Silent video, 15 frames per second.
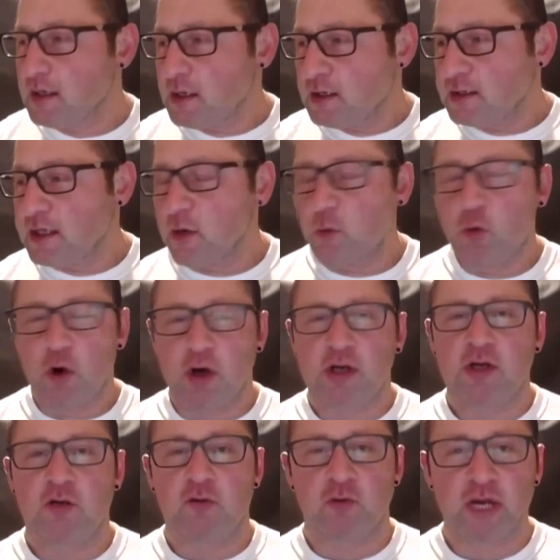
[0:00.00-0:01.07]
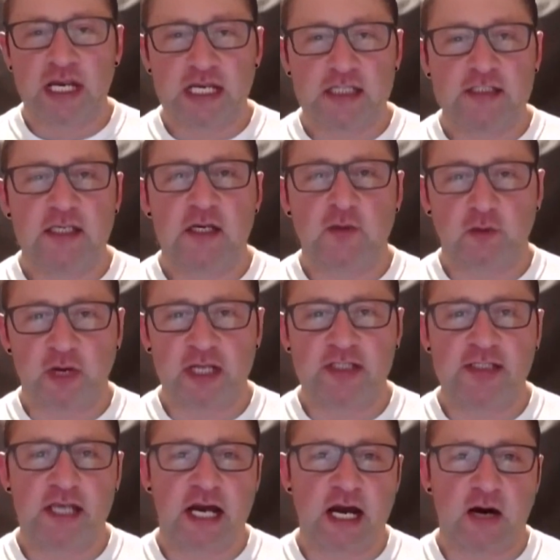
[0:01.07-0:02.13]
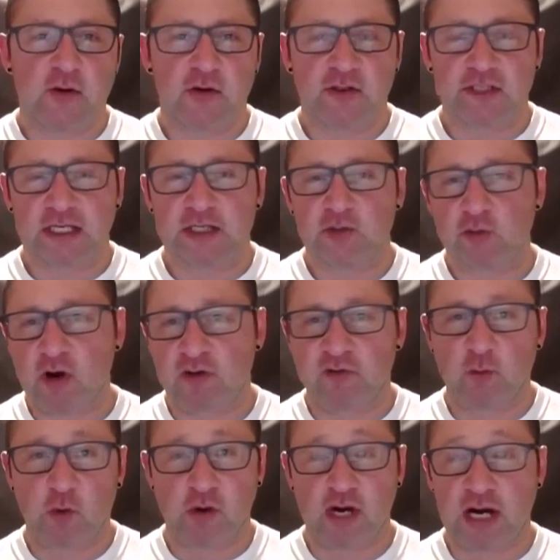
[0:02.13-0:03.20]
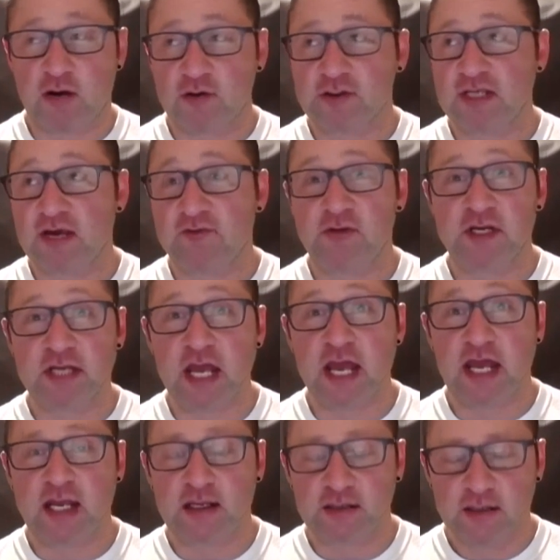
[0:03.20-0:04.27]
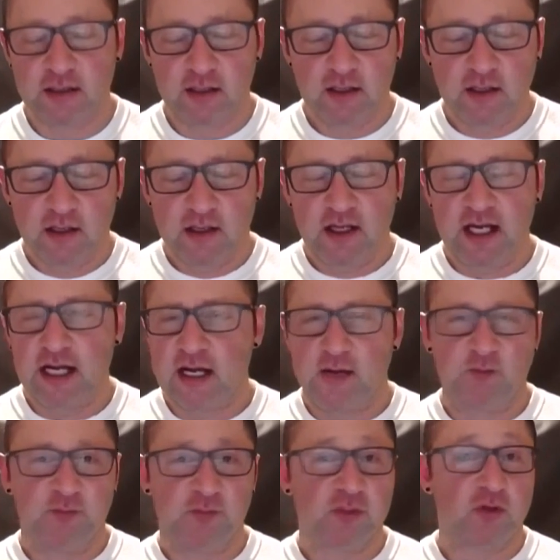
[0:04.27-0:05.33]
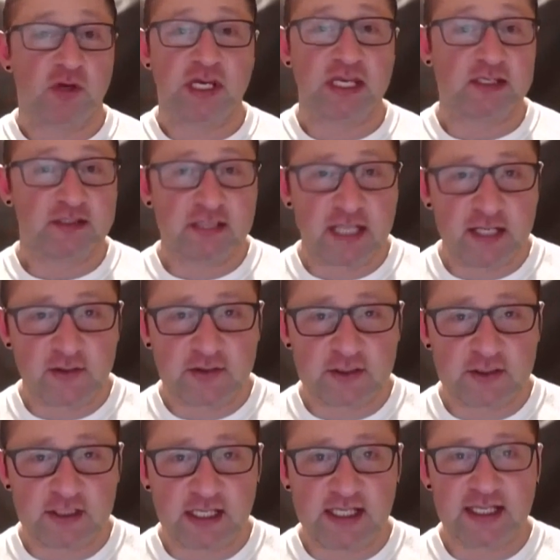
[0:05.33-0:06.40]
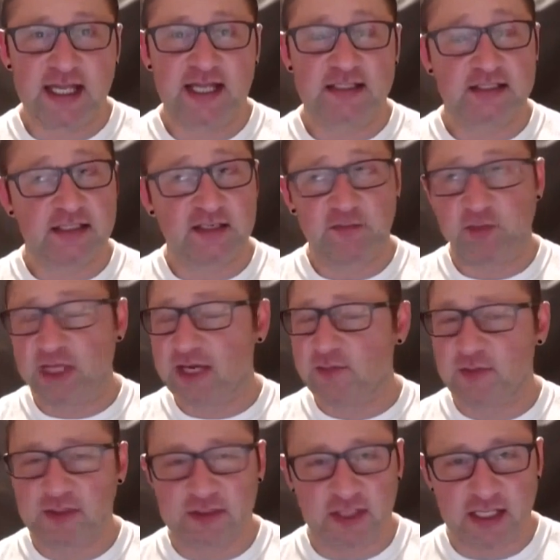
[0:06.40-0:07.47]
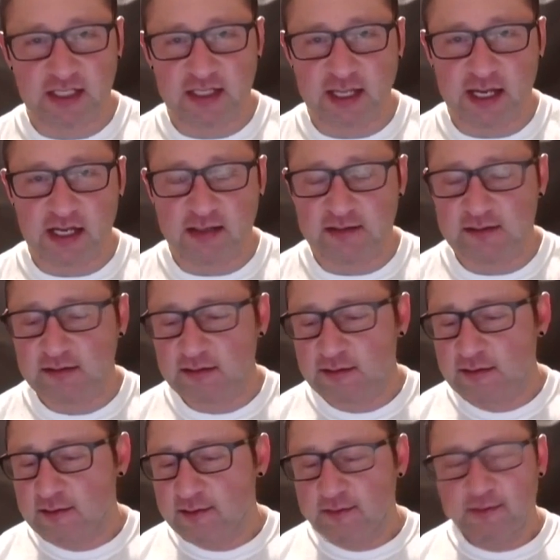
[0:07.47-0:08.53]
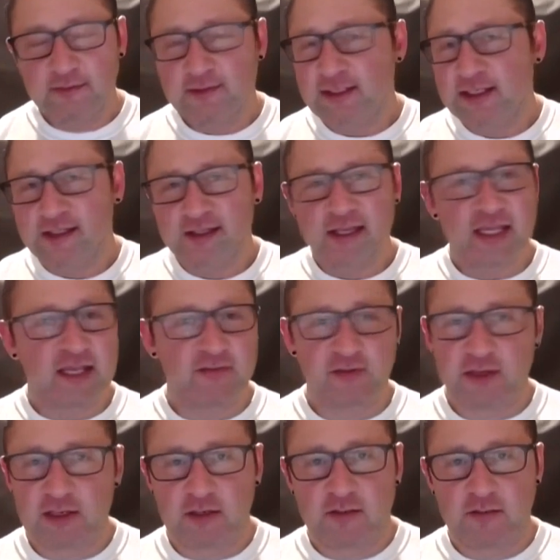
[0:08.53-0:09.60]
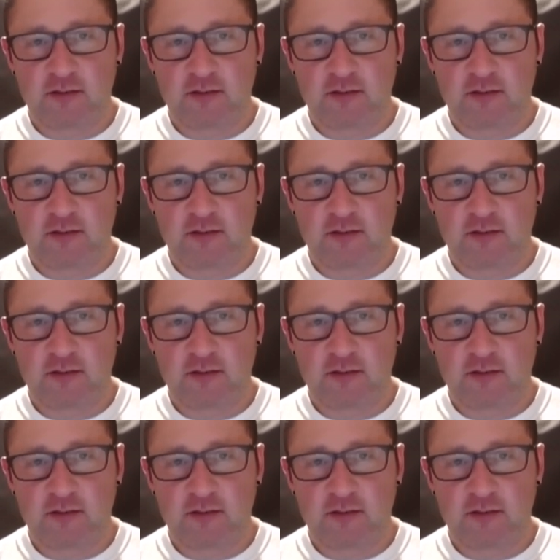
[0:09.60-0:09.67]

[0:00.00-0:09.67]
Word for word: that work crazy, crazy hours, like 12 or more hours every day. Uh, I'm sure Kit Sanderson's like that. Steve Blechman's like that. I think even you know,